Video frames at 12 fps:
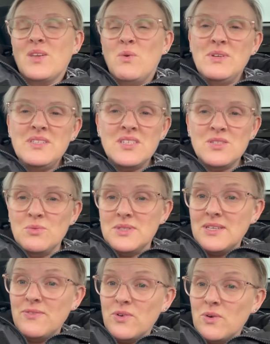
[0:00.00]
Winter's always
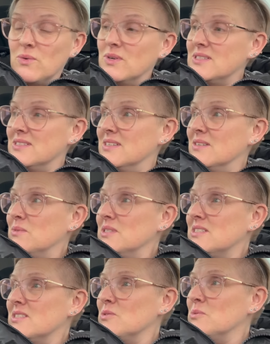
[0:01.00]
difficult, isn't
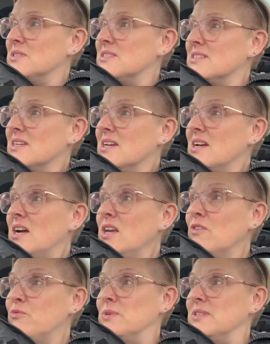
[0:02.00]
it? I
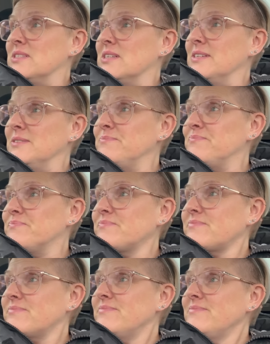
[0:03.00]
love winter,
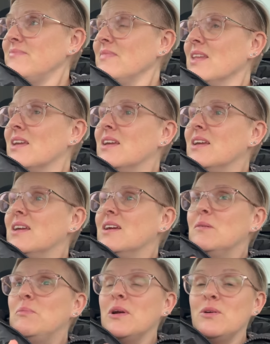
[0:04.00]

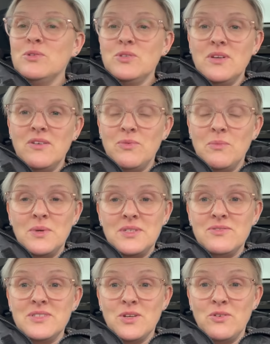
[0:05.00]
But I also love when
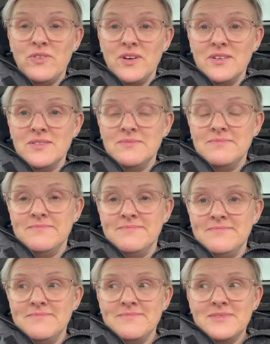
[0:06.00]
winter is over.
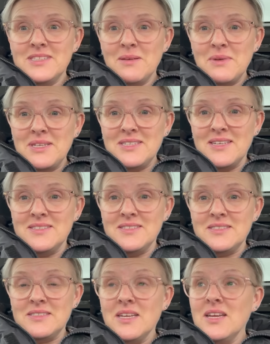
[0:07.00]
Does that make
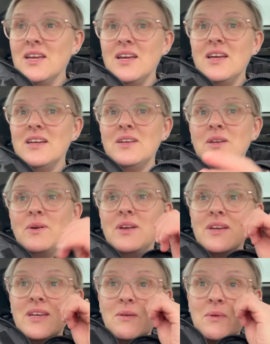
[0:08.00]
sense? You know, I
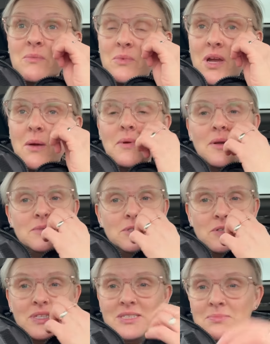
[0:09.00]
like it when we're coming up to
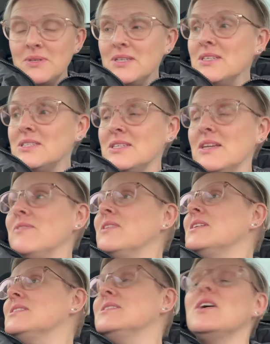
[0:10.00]
Christmas and
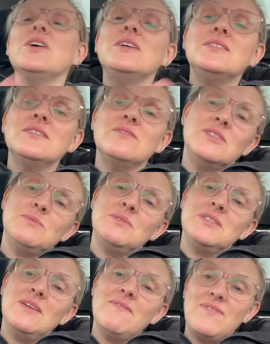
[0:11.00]
everything's nice and
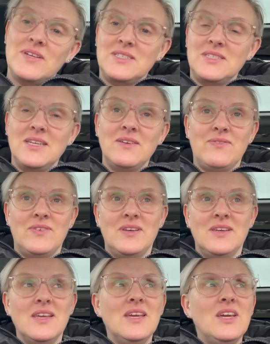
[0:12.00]
Christmassy and festive
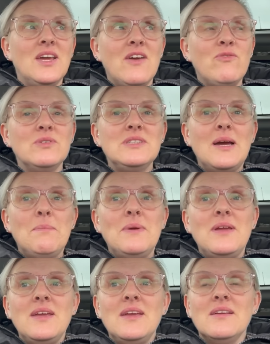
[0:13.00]
and everyone's
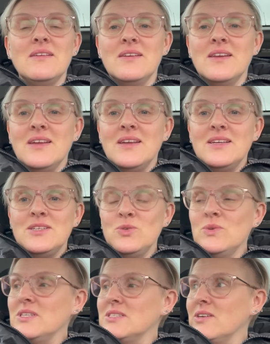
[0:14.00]
happy and it's
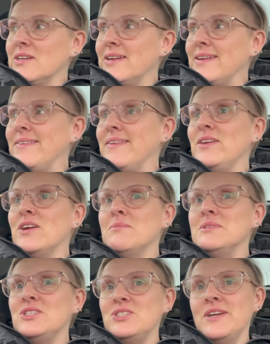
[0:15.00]
all exciting. And then you come
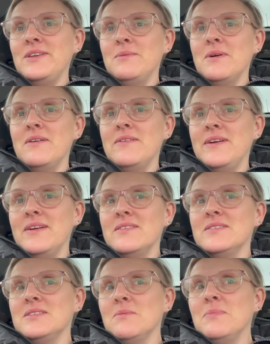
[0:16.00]
into January
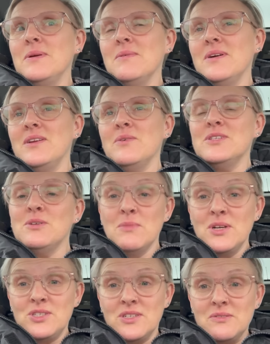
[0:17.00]
and some people, you know, I don't
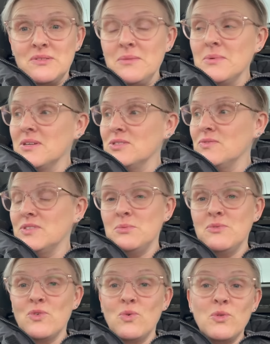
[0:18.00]
mind January because obviously
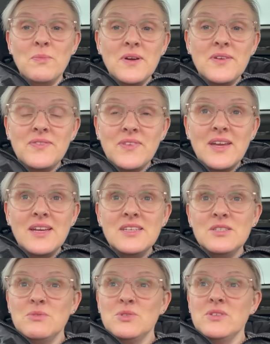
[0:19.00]
we've got all the birthdays,
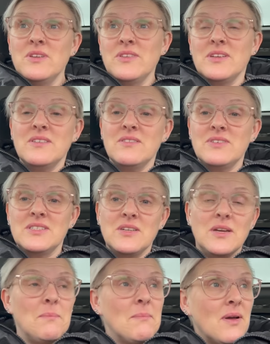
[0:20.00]
so it's another
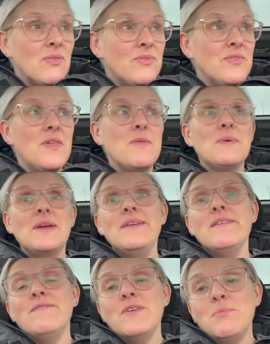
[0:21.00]
exciting month. And then the
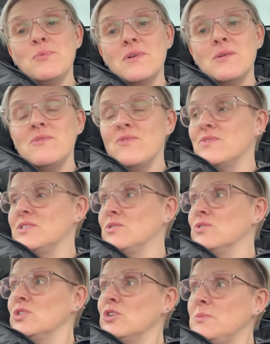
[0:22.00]
beginning of February, we've obviously
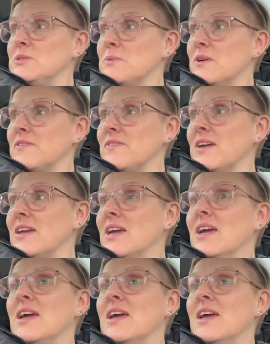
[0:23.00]
got Toby's birthday.